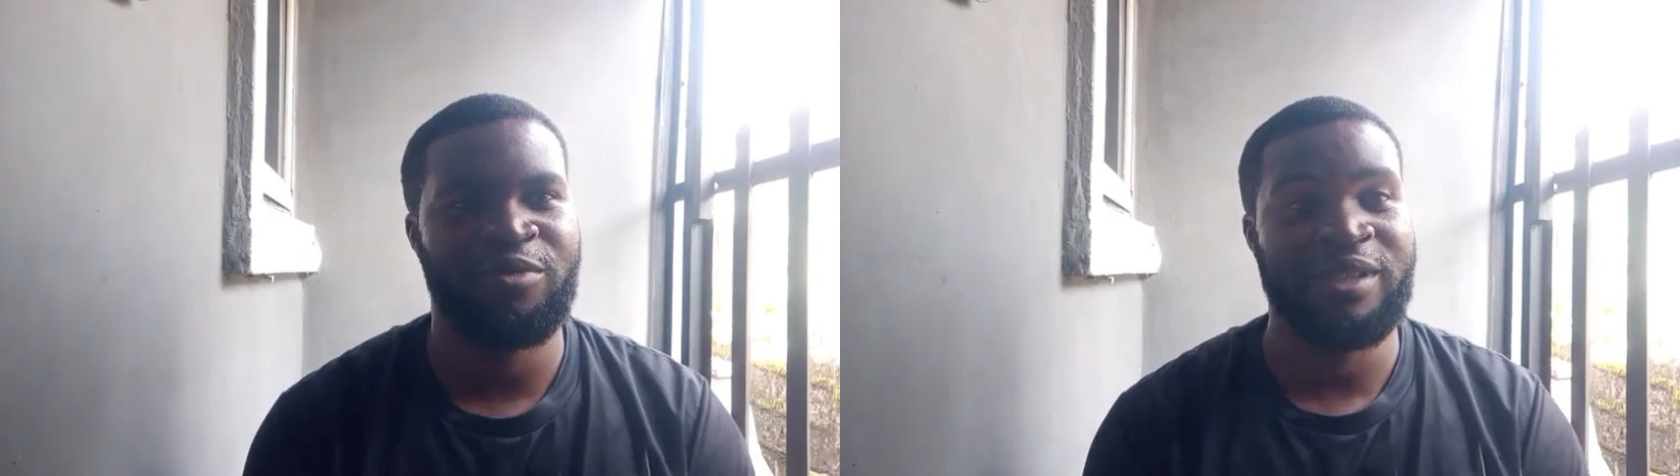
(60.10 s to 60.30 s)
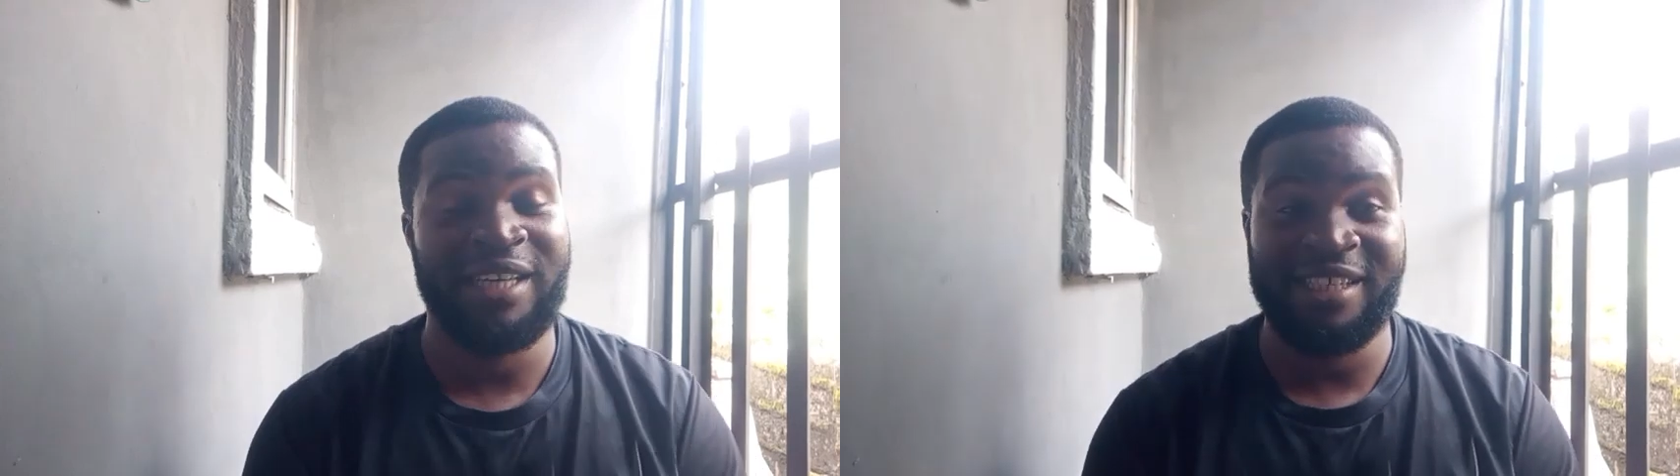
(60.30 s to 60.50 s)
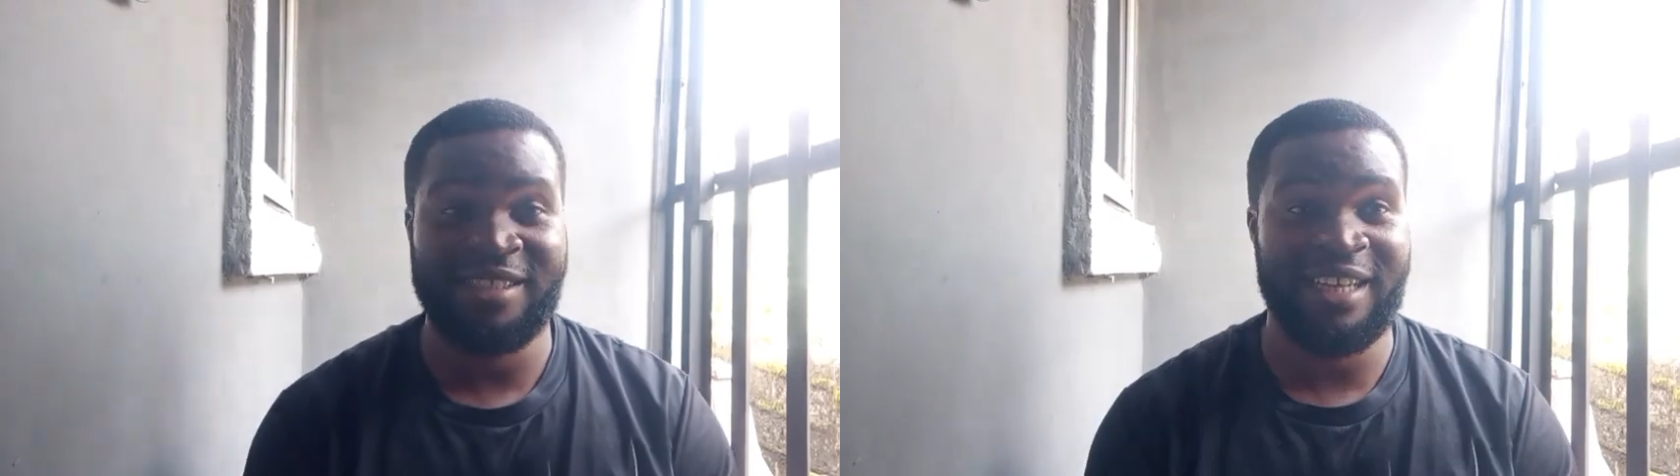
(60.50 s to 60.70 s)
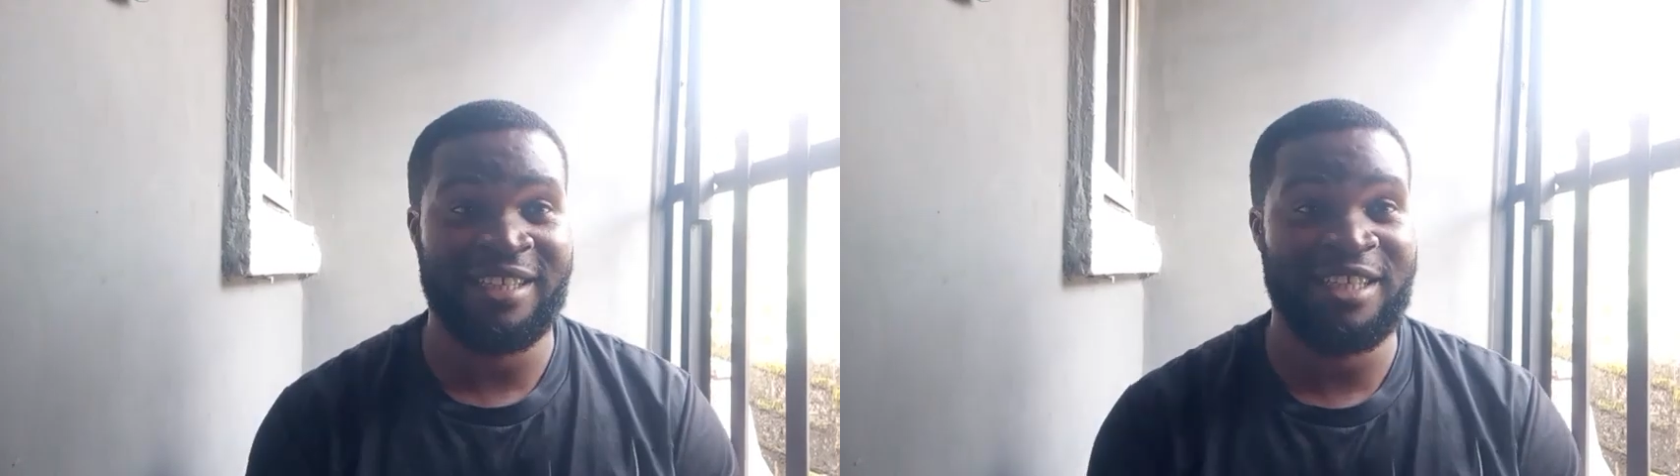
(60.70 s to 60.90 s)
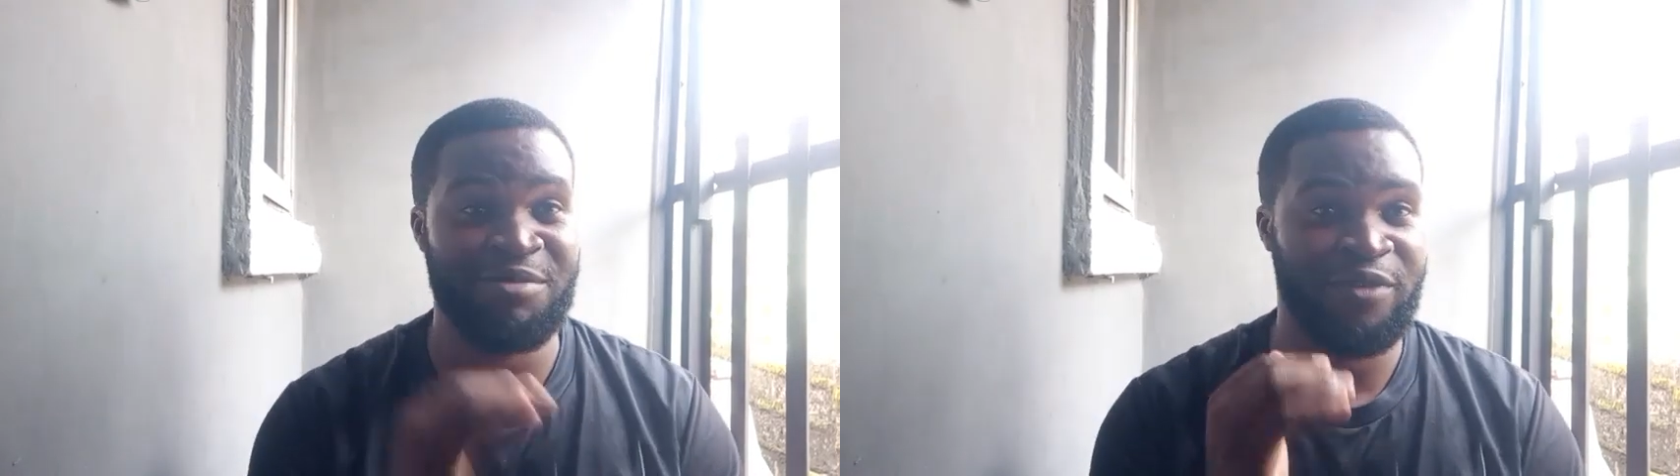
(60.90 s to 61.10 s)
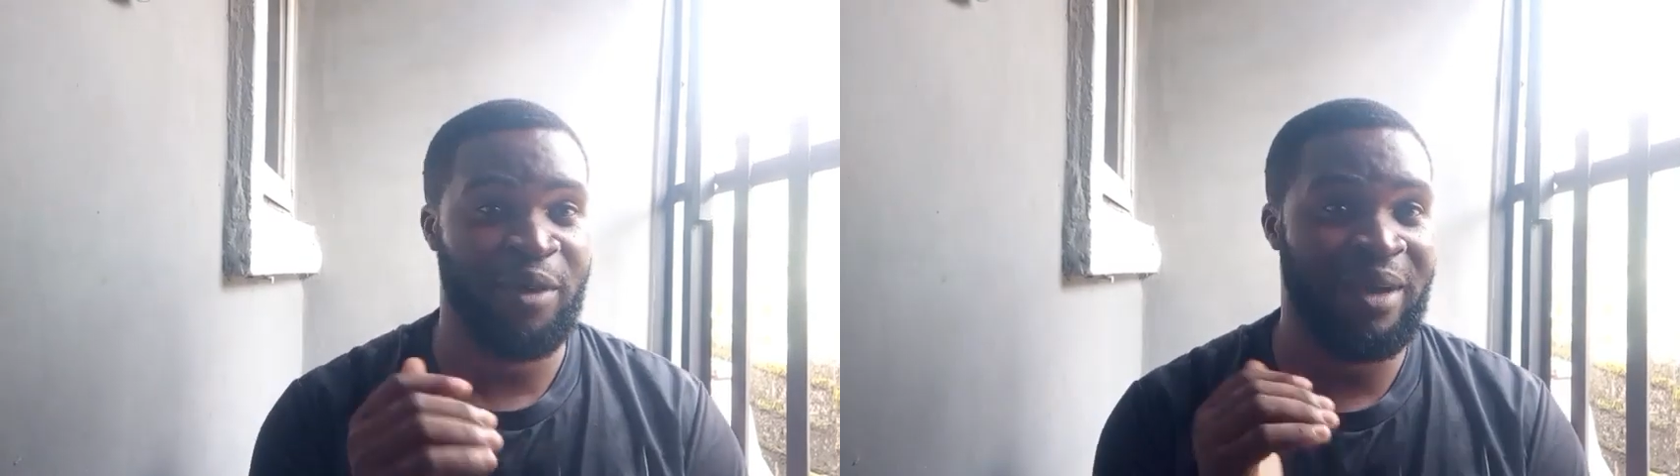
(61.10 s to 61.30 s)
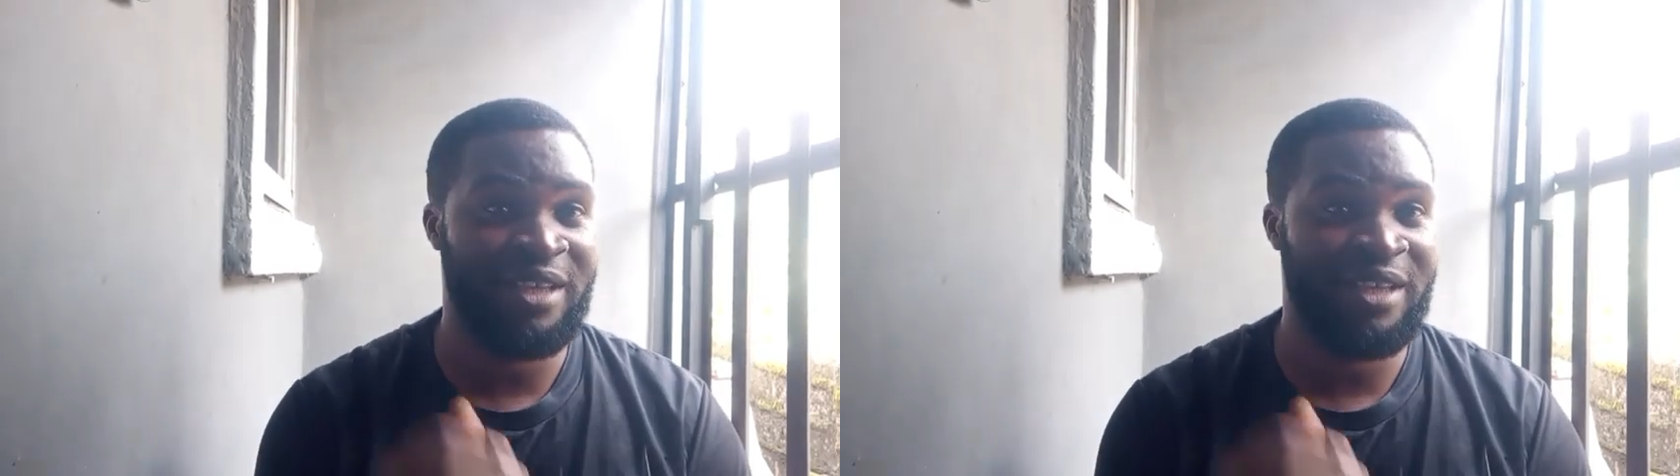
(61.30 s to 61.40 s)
be answering, as I said before, I'll be